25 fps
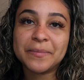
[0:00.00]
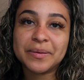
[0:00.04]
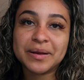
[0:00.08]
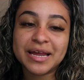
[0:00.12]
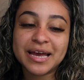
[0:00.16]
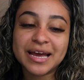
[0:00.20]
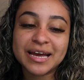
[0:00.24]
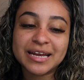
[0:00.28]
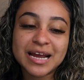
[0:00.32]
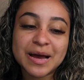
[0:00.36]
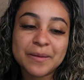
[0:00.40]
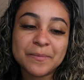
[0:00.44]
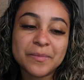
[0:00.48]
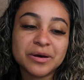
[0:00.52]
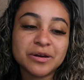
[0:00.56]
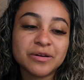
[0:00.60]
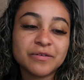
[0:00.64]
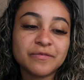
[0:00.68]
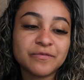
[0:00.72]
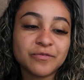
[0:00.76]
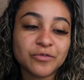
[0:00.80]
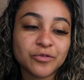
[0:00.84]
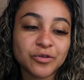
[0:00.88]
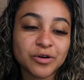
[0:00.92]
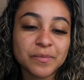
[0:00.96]
plan i'm on
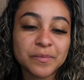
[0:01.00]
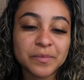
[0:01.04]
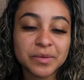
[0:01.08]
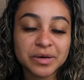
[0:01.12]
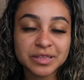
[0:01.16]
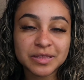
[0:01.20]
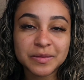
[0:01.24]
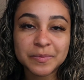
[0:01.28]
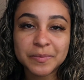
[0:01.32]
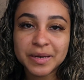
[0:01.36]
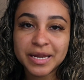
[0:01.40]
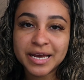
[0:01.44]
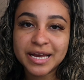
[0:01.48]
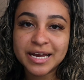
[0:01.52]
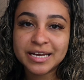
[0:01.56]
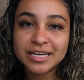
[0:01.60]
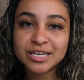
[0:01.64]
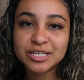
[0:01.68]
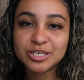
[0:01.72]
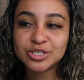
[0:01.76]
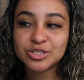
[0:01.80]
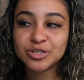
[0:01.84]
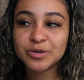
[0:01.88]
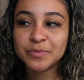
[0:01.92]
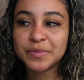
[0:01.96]
a four month
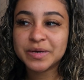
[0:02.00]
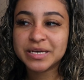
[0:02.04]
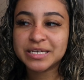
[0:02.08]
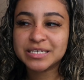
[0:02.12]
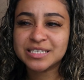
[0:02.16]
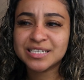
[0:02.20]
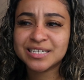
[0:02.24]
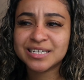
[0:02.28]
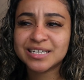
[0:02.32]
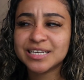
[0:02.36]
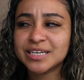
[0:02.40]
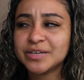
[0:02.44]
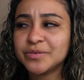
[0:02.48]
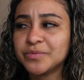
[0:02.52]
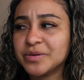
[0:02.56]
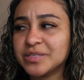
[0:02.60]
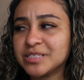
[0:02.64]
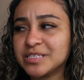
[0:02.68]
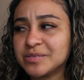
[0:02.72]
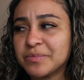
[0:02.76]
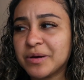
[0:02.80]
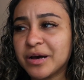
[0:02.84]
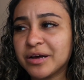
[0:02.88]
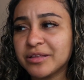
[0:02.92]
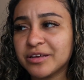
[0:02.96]
plan so basically
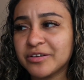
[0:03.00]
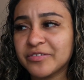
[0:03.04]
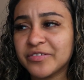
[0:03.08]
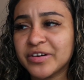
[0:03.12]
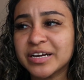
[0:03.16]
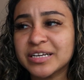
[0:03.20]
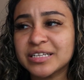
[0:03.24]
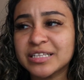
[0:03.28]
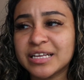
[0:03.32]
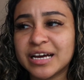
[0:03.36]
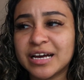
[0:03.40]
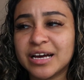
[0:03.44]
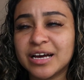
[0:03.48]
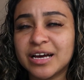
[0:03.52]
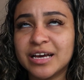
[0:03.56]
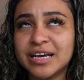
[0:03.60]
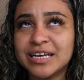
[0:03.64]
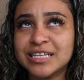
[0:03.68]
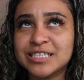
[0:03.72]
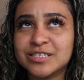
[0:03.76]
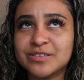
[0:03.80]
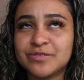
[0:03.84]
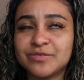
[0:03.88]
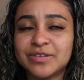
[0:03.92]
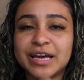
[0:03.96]
with smile direct
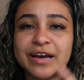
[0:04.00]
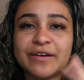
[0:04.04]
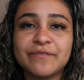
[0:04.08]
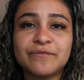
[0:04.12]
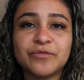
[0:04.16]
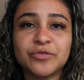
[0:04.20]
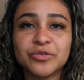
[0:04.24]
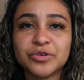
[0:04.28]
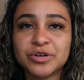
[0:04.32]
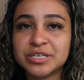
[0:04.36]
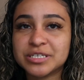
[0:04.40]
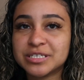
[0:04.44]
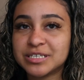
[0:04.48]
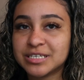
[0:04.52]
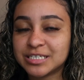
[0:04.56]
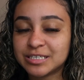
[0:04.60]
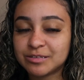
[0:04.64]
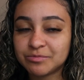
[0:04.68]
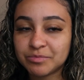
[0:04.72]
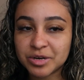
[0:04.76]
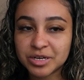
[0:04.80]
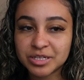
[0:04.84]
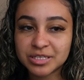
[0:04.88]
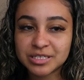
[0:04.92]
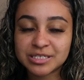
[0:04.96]
it's like four to six
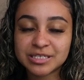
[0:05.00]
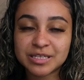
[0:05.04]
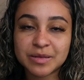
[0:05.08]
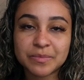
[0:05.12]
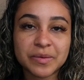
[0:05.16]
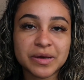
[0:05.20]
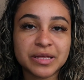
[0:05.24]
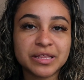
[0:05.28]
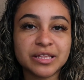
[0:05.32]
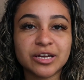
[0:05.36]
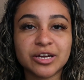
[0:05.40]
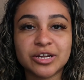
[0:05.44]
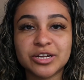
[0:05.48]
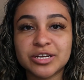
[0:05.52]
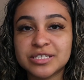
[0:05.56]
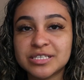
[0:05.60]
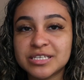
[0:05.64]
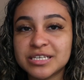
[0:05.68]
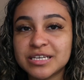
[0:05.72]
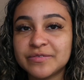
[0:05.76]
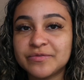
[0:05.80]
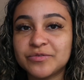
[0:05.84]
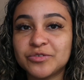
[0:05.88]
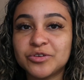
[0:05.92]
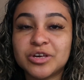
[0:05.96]
months depending on your
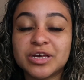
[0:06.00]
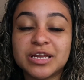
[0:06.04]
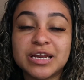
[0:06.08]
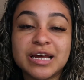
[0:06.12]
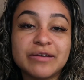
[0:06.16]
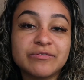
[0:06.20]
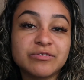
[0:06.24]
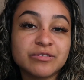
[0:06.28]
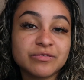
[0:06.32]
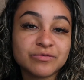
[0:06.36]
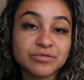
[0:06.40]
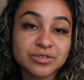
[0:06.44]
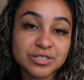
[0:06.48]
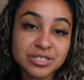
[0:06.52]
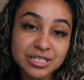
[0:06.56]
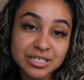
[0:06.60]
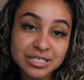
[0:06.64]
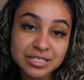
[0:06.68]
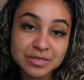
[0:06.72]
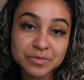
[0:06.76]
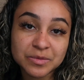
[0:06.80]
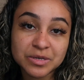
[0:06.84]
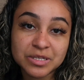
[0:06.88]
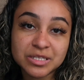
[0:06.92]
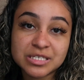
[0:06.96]
teeth you can have them for
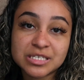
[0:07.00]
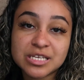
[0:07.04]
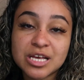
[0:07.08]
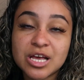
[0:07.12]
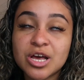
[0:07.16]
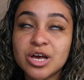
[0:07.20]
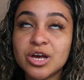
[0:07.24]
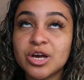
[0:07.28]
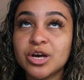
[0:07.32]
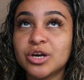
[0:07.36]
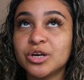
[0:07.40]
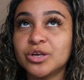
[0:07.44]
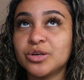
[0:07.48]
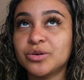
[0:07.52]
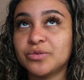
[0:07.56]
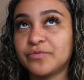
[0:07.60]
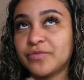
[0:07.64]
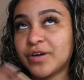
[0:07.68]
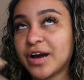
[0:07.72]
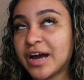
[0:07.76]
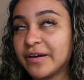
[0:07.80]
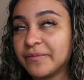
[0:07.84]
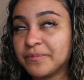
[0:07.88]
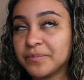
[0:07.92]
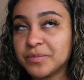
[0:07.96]
six months you
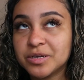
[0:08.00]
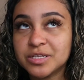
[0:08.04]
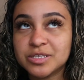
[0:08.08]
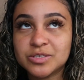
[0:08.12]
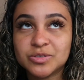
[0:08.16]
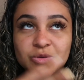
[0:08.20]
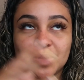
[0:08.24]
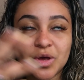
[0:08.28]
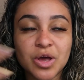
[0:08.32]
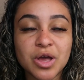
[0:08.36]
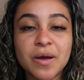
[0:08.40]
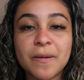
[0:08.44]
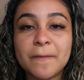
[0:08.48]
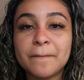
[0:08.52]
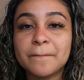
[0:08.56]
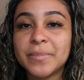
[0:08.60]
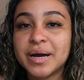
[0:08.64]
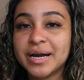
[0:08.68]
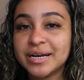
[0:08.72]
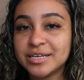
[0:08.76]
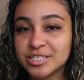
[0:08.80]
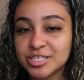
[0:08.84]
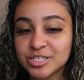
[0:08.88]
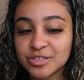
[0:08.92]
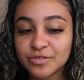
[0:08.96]
five months
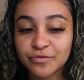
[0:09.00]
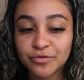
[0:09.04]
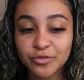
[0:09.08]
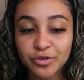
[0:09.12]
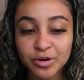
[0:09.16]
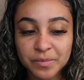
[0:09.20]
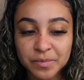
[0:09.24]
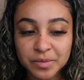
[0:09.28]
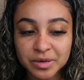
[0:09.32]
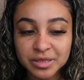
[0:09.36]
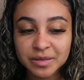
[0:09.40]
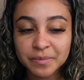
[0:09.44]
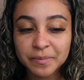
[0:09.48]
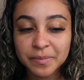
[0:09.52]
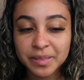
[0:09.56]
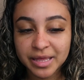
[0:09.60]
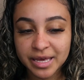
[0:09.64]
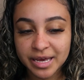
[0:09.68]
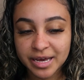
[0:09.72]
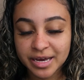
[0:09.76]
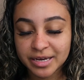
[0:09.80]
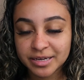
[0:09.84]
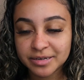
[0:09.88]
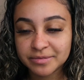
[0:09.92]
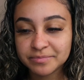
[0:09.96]
mine's is four month
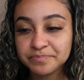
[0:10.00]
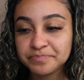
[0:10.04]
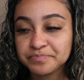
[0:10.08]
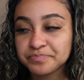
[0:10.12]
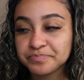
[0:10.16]
plan